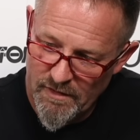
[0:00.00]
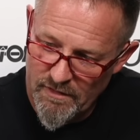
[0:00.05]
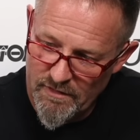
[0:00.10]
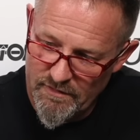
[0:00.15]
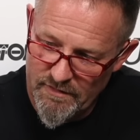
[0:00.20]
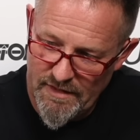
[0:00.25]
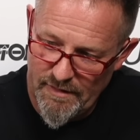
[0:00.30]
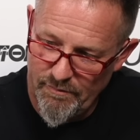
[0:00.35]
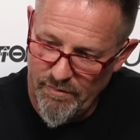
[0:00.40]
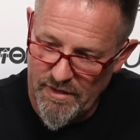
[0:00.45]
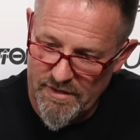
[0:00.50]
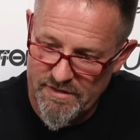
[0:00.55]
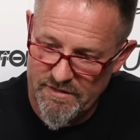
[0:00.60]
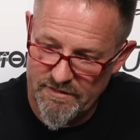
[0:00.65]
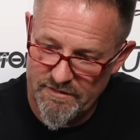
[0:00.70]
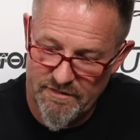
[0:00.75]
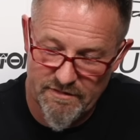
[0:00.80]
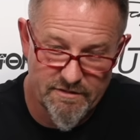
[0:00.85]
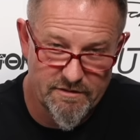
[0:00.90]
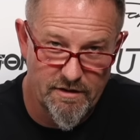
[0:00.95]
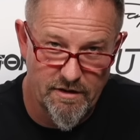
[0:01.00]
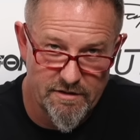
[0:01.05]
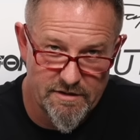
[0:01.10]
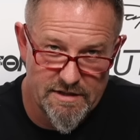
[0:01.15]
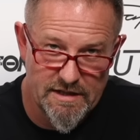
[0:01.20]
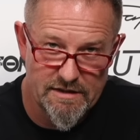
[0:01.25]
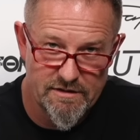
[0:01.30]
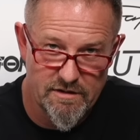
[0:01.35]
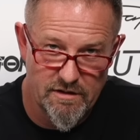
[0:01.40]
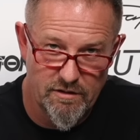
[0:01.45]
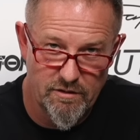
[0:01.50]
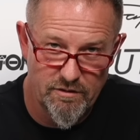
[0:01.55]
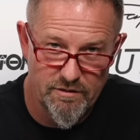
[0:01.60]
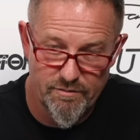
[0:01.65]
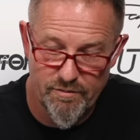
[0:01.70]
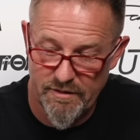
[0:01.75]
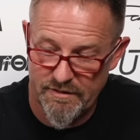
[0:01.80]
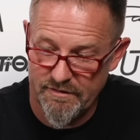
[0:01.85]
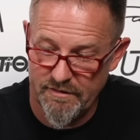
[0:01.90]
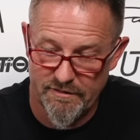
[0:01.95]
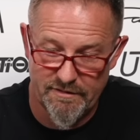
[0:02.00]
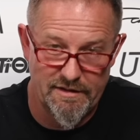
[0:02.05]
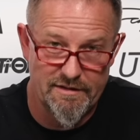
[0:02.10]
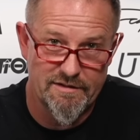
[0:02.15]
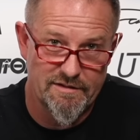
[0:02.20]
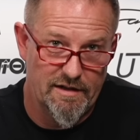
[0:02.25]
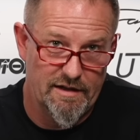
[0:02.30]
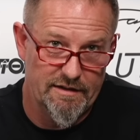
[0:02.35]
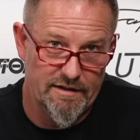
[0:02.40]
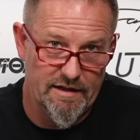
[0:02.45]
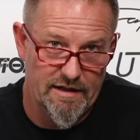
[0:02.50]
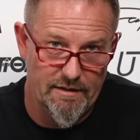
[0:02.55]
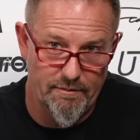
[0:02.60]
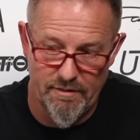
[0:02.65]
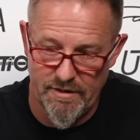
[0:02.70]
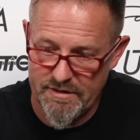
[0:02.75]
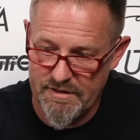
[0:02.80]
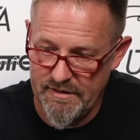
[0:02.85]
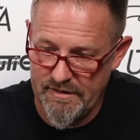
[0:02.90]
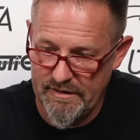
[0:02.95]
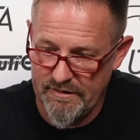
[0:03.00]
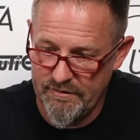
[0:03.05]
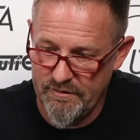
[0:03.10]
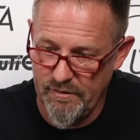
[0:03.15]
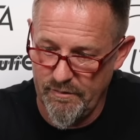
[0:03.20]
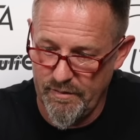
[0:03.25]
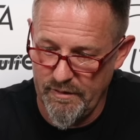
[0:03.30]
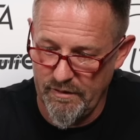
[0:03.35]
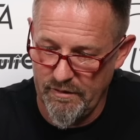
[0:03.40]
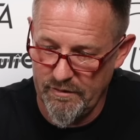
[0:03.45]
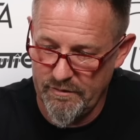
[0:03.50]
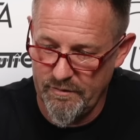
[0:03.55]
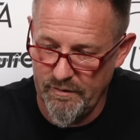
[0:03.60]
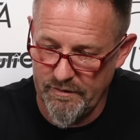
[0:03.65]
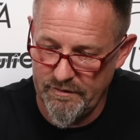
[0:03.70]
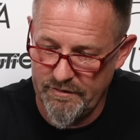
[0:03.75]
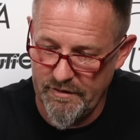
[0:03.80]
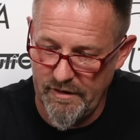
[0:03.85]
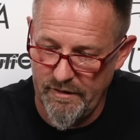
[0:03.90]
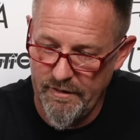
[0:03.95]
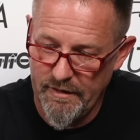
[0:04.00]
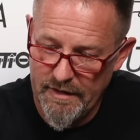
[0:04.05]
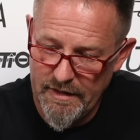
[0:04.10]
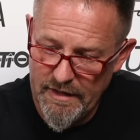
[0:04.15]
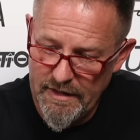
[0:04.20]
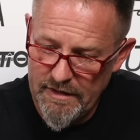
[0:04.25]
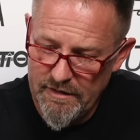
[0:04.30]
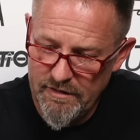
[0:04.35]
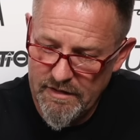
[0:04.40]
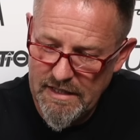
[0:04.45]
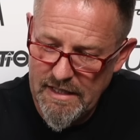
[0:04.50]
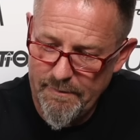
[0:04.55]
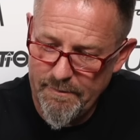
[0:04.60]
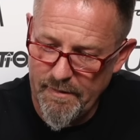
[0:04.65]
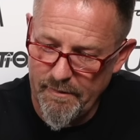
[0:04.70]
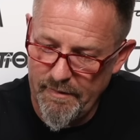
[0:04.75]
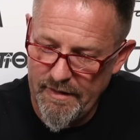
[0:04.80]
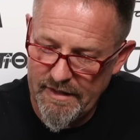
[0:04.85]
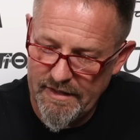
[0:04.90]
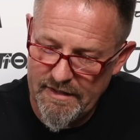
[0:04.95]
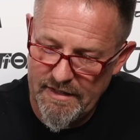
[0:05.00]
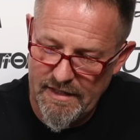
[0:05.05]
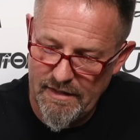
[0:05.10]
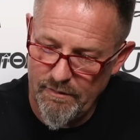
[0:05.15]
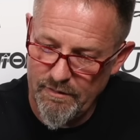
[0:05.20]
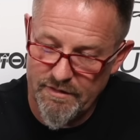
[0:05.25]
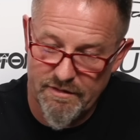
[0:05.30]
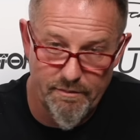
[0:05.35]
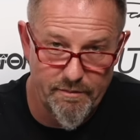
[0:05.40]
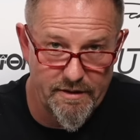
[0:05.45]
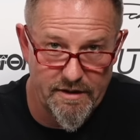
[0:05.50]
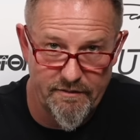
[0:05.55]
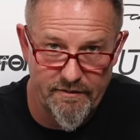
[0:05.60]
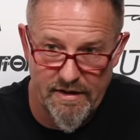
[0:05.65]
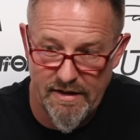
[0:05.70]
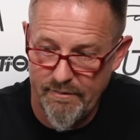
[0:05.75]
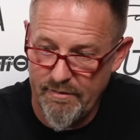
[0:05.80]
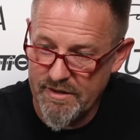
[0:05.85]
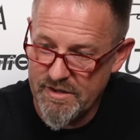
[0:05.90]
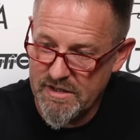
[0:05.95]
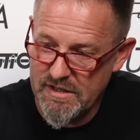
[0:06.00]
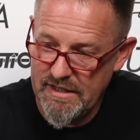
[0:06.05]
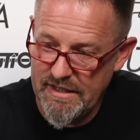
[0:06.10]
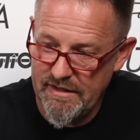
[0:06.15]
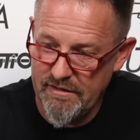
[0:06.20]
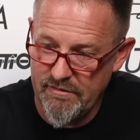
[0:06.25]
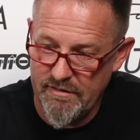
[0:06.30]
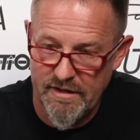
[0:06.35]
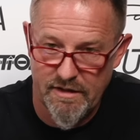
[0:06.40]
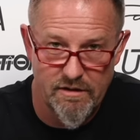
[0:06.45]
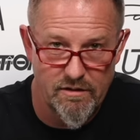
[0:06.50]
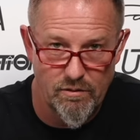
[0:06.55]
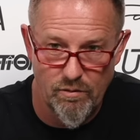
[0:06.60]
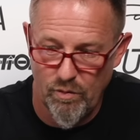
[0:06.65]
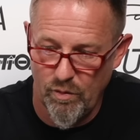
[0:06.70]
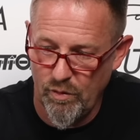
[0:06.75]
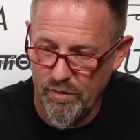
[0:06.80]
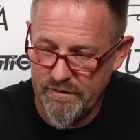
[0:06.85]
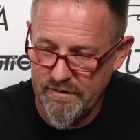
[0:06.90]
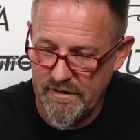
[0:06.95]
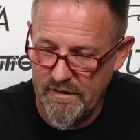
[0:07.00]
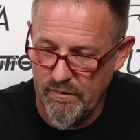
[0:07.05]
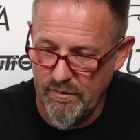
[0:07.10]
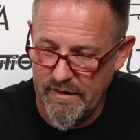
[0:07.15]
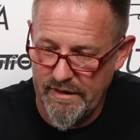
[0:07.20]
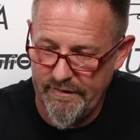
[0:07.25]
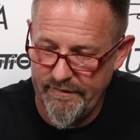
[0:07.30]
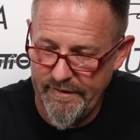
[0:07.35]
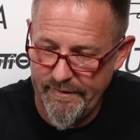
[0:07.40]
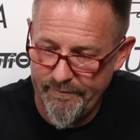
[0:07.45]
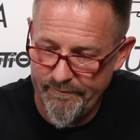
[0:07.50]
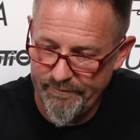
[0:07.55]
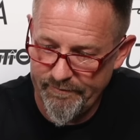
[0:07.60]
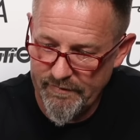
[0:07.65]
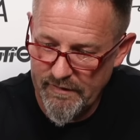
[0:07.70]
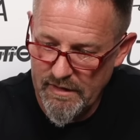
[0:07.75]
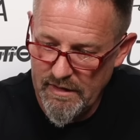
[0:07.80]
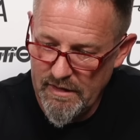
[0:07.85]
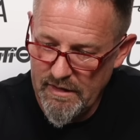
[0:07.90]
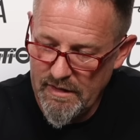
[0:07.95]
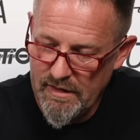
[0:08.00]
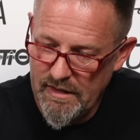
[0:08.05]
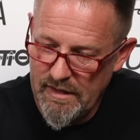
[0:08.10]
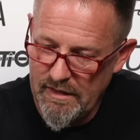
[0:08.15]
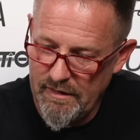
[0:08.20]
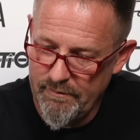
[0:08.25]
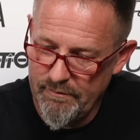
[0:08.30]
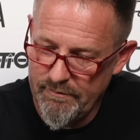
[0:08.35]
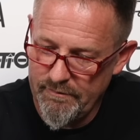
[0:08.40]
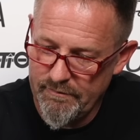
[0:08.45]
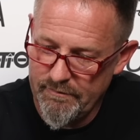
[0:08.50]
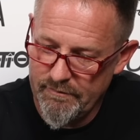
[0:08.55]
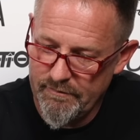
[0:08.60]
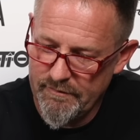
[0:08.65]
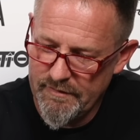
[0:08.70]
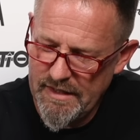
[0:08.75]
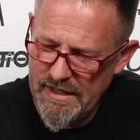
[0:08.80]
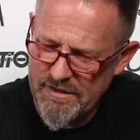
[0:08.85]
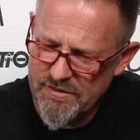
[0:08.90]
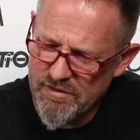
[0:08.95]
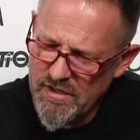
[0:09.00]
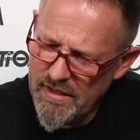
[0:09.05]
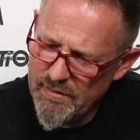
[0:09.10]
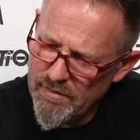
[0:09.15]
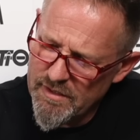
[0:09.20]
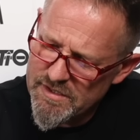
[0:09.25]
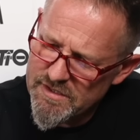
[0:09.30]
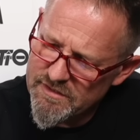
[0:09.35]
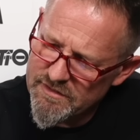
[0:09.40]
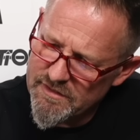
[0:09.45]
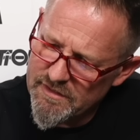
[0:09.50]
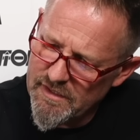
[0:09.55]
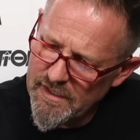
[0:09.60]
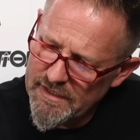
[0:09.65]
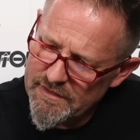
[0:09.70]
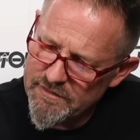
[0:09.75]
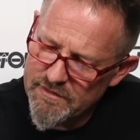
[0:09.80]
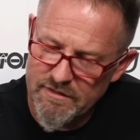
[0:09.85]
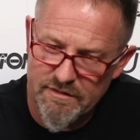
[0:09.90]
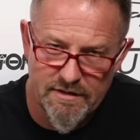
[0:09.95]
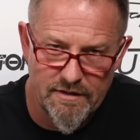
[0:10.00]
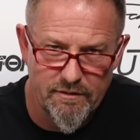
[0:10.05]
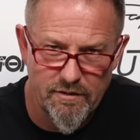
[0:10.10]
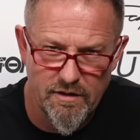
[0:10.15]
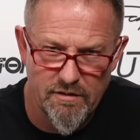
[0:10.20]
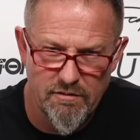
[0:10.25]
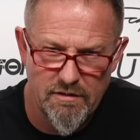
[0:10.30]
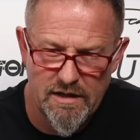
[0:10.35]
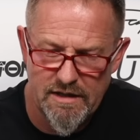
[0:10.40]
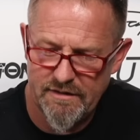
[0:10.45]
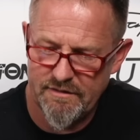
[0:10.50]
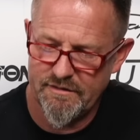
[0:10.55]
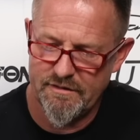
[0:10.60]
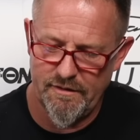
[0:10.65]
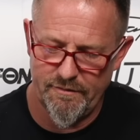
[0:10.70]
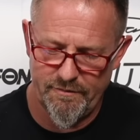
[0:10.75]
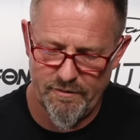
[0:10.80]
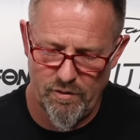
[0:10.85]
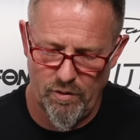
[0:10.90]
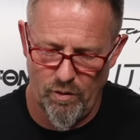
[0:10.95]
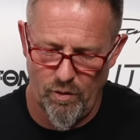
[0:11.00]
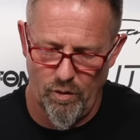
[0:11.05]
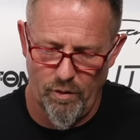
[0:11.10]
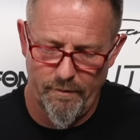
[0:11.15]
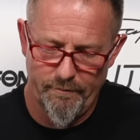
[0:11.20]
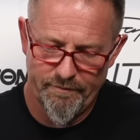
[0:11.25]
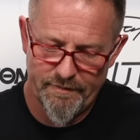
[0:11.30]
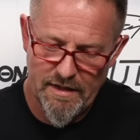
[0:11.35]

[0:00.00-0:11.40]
their brushes just don't tend to lose bristles inside the airbrush, and that's super useful. So you keep a mug here with a bit of airbrush cleaner in it, water, whatever. Their dry brushes are nice because they've got a really stiff core.